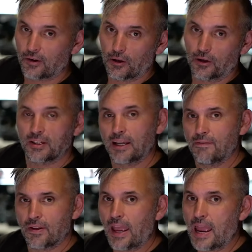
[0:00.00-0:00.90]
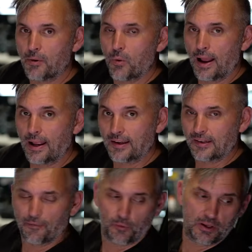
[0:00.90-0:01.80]
not a lot to give the game away,
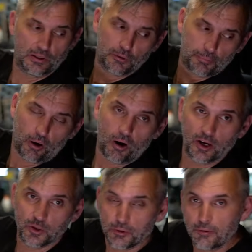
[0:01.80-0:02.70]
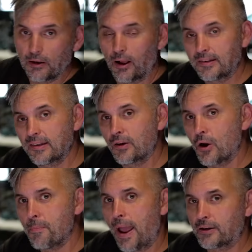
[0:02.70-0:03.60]
except for when you look behind you and realize there's
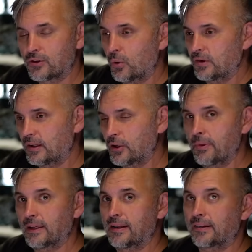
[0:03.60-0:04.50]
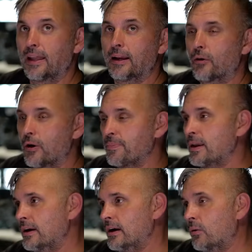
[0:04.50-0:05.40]
no back doors and a little bit less legroom.
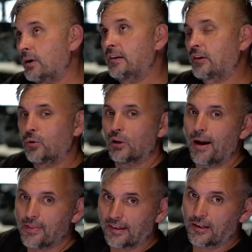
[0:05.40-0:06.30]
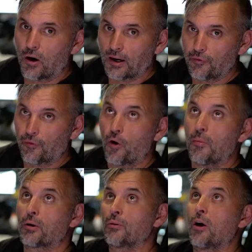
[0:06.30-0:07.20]
What is cool about this
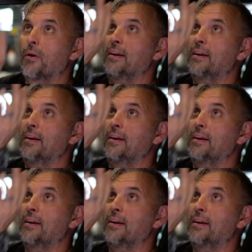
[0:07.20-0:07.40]
94 model though